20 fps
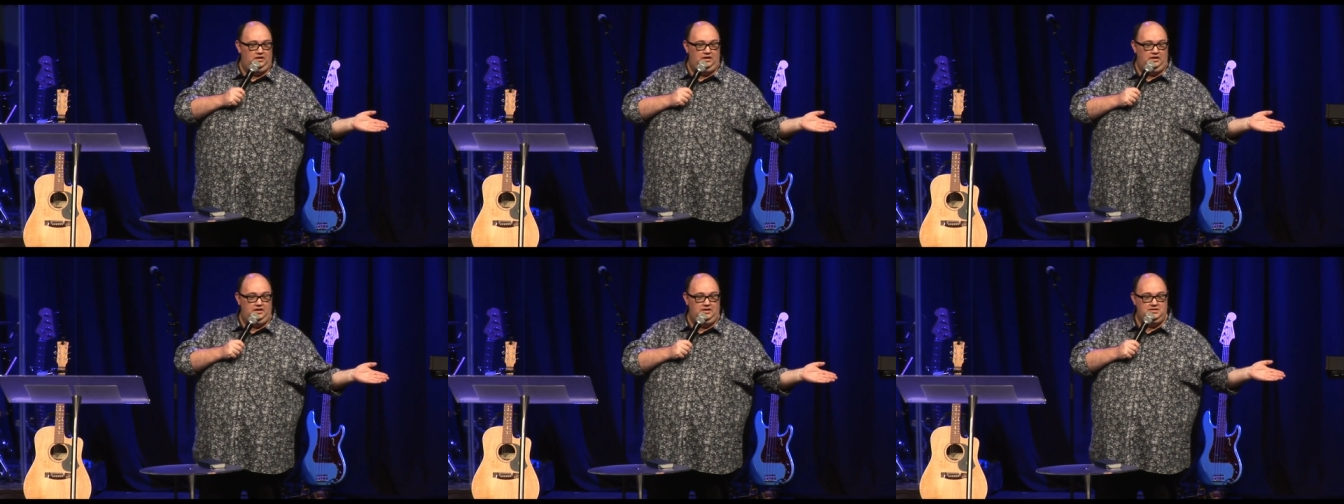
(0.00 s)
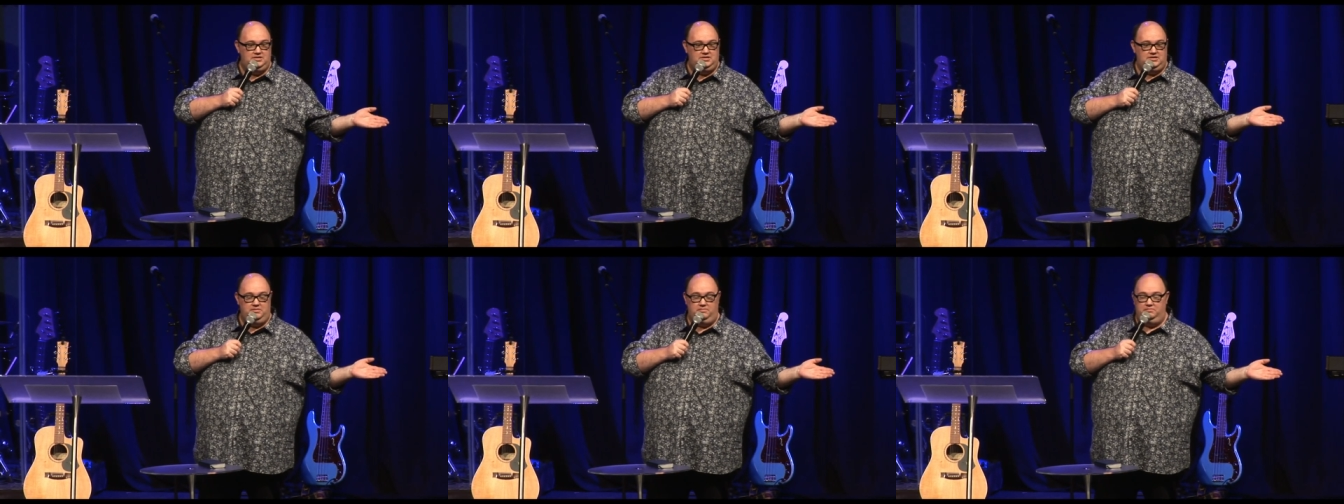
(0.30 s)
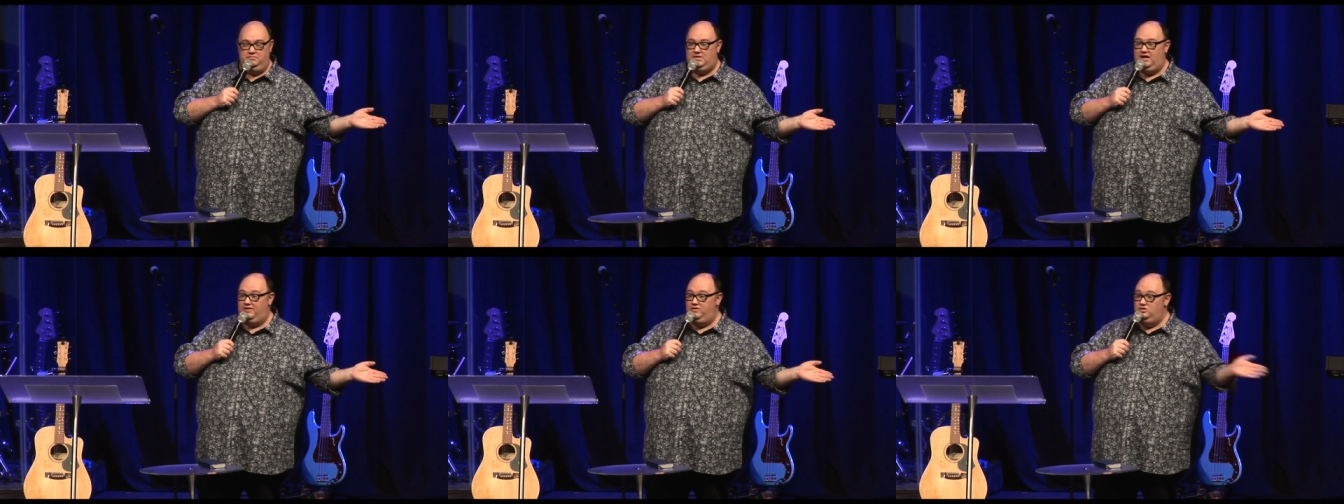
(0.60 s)
and
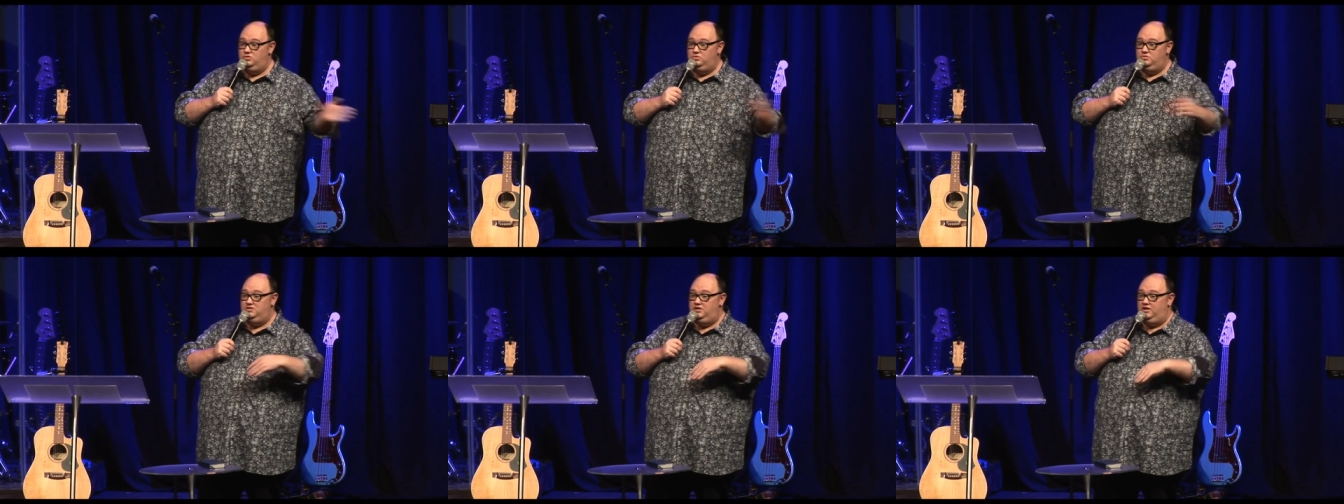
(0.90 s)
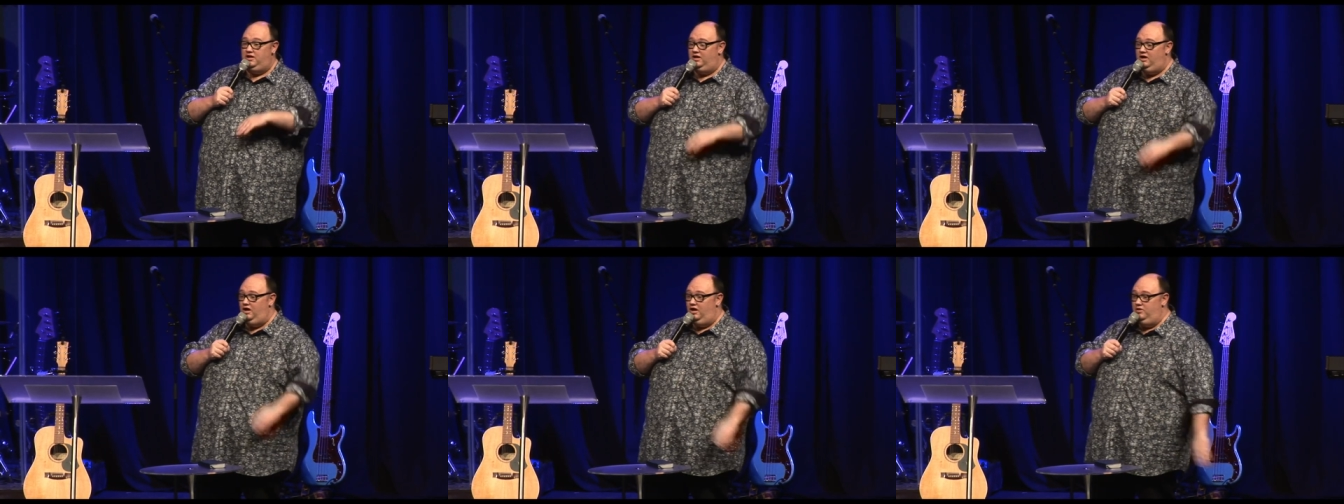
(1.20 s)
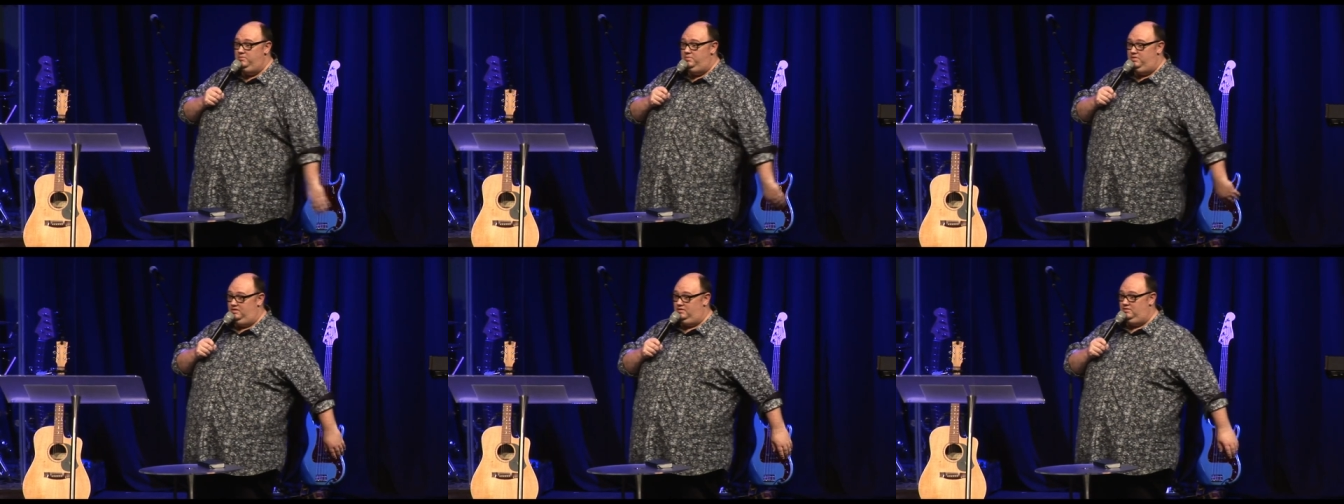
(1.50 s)
some other doors are going to
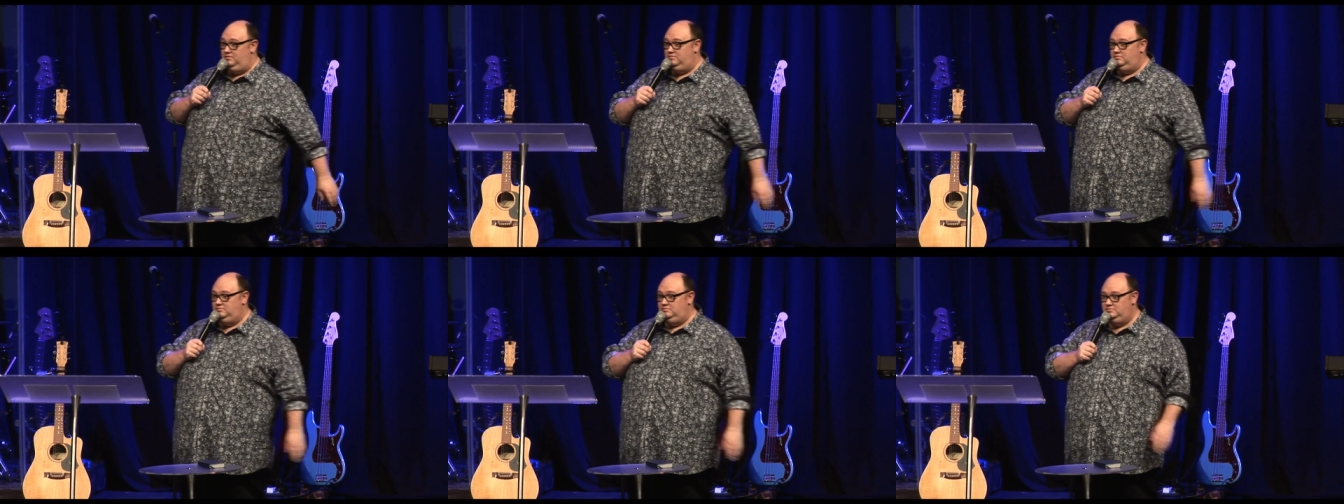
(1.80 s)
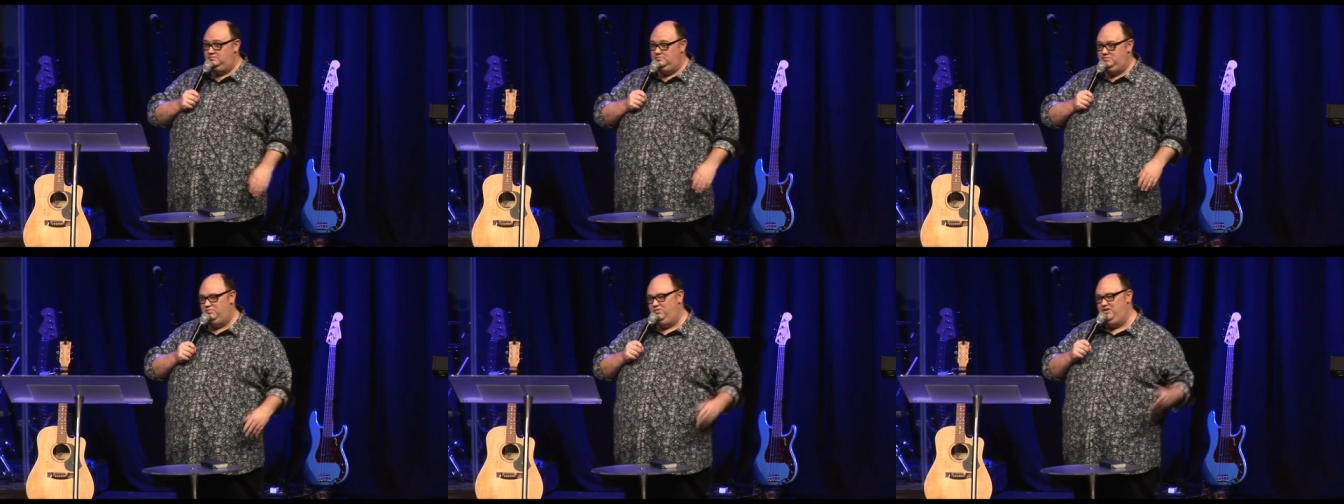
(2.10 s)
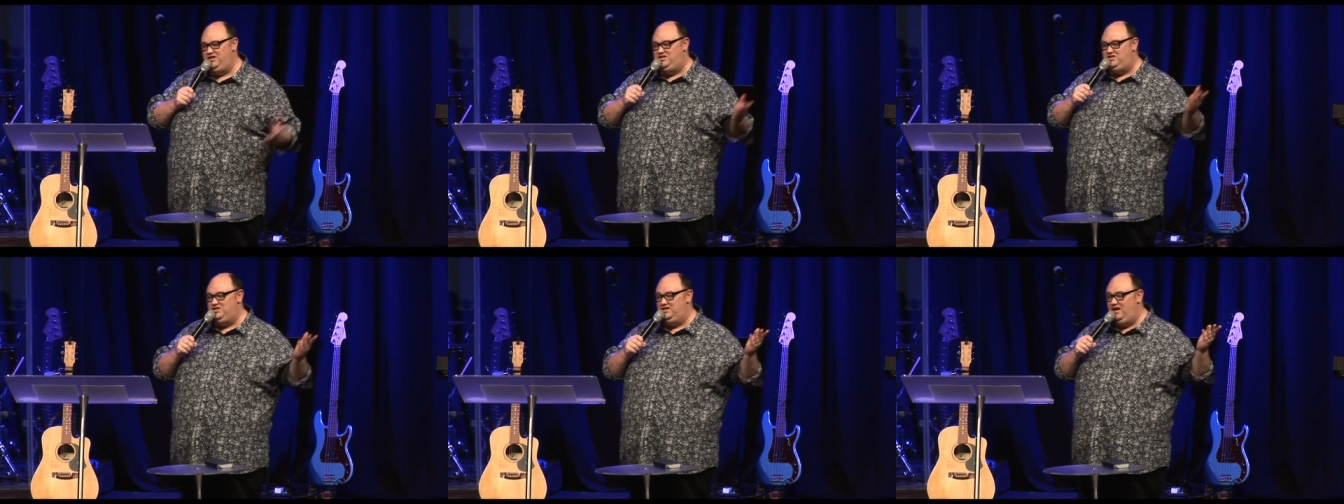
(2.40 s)
open. It's a
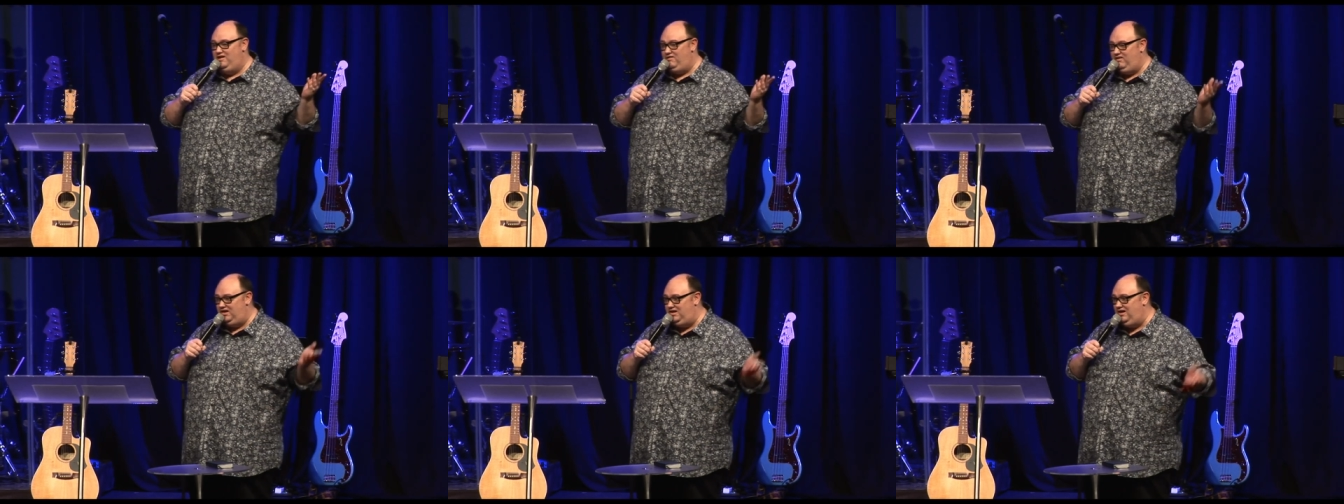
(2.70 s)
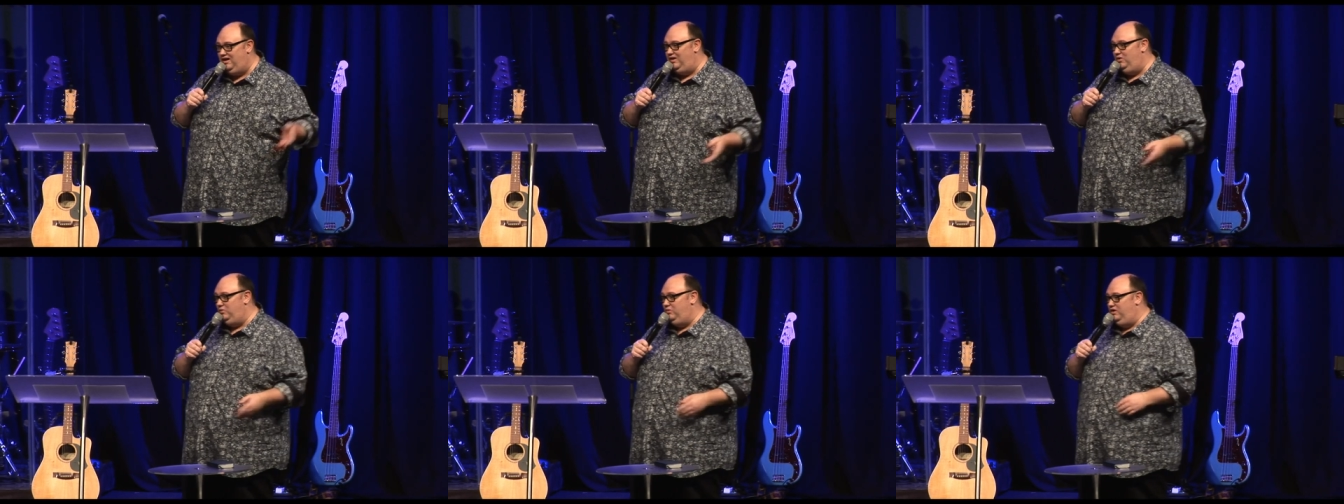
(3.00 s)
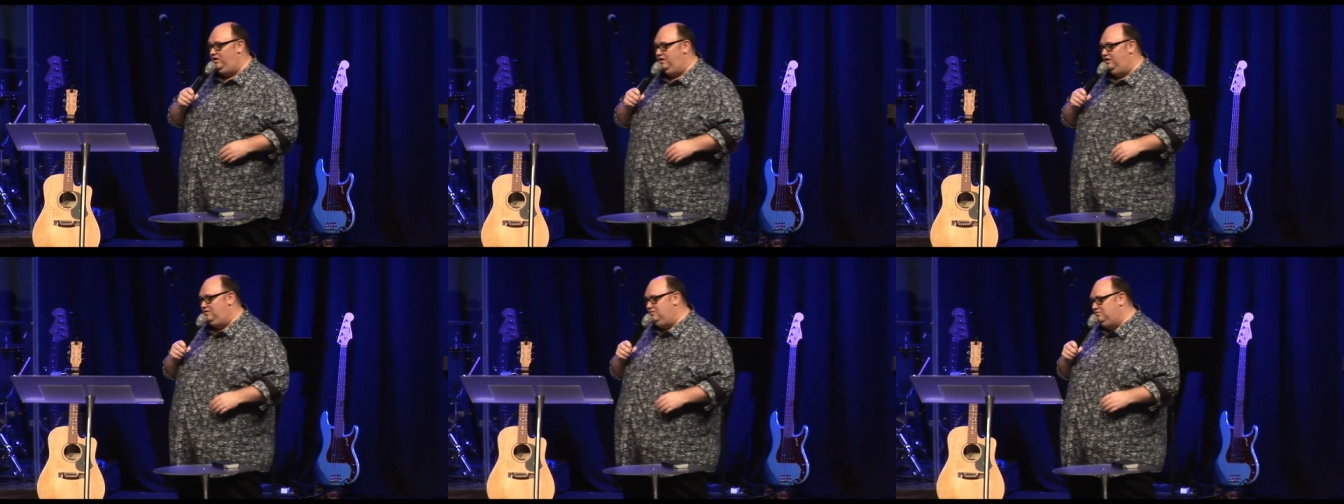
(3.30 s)
pretty generic kind of
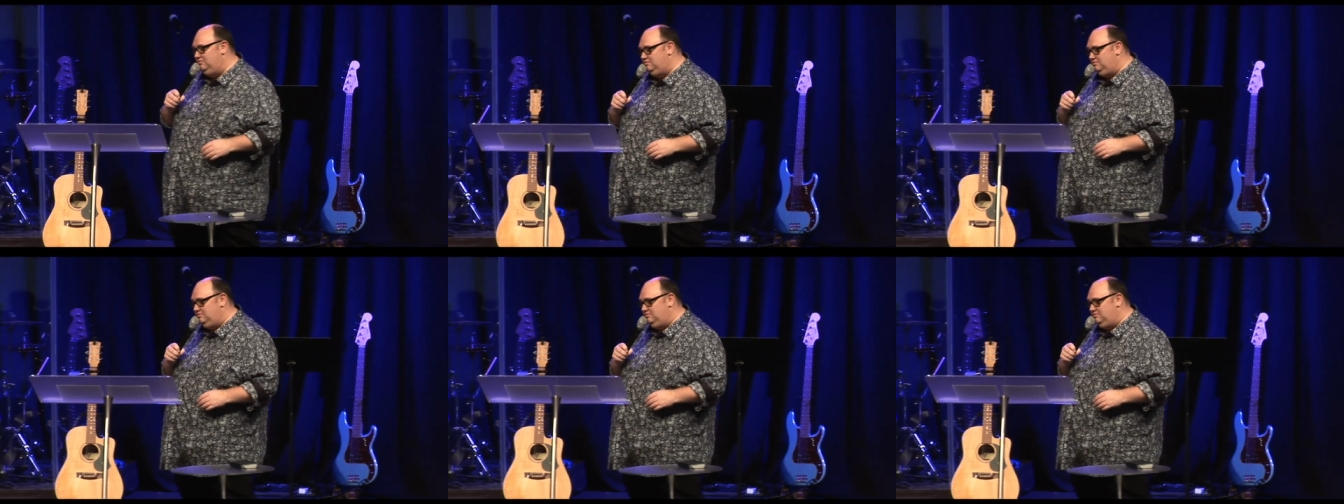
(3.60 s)
word.